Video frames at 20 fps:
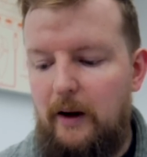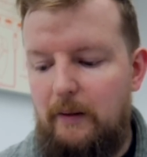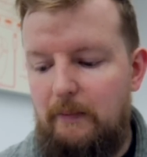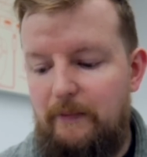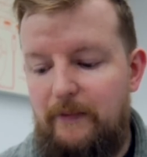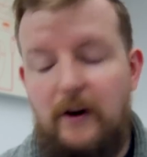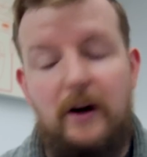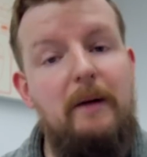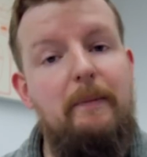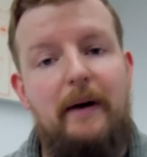
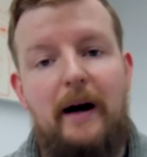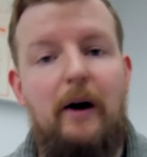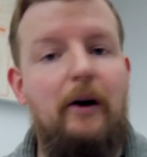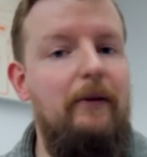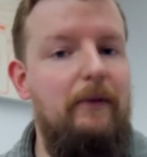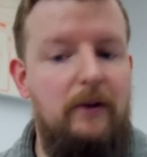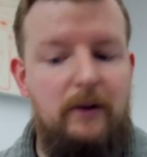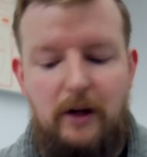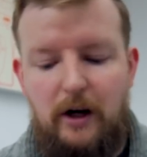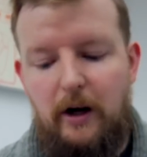very
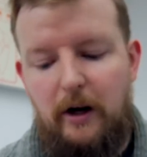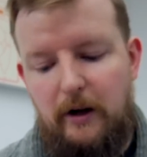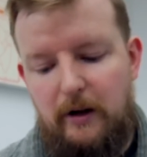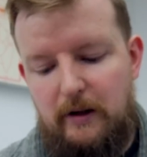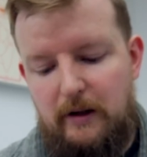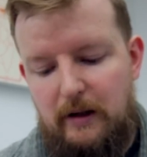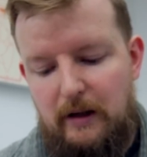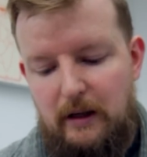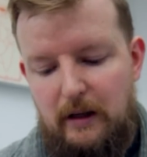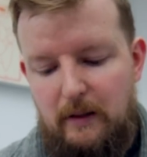powerful card,
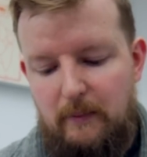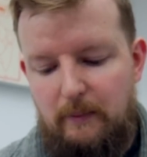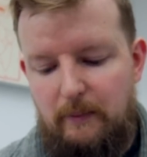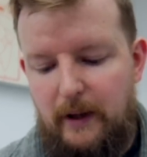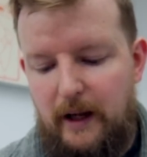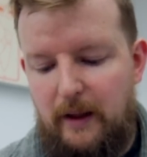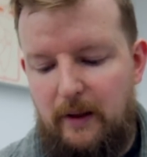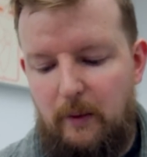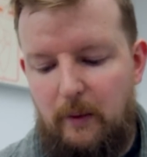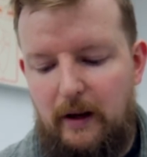
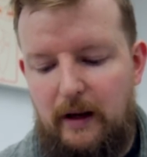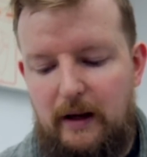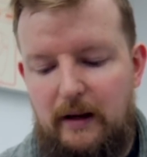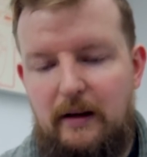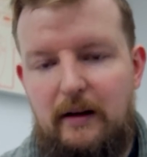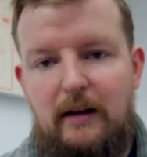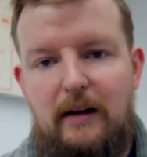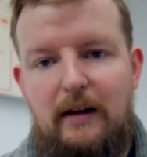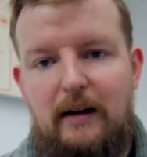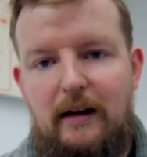by the way,
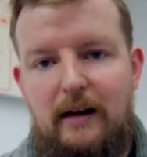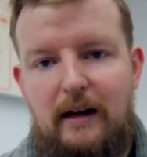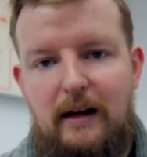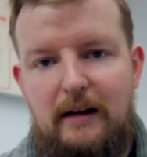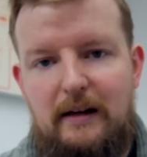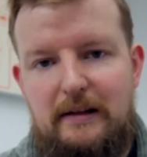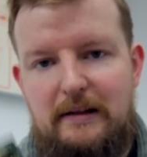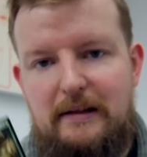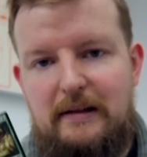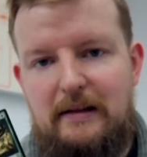and
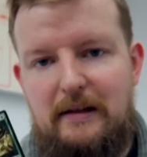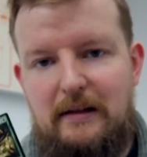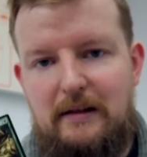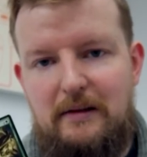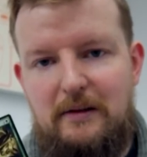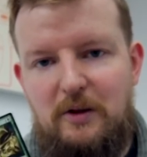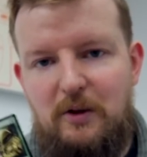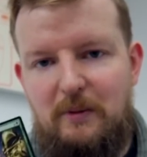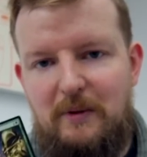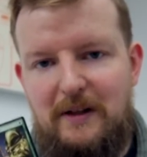it's a
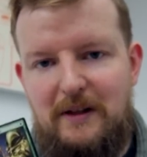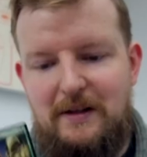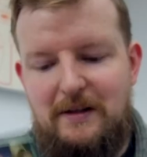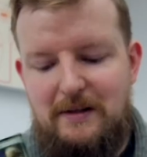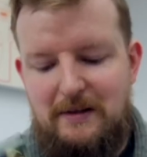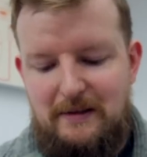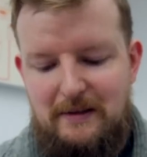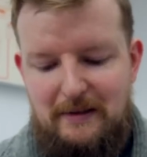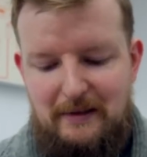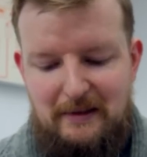
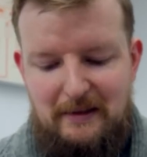dubious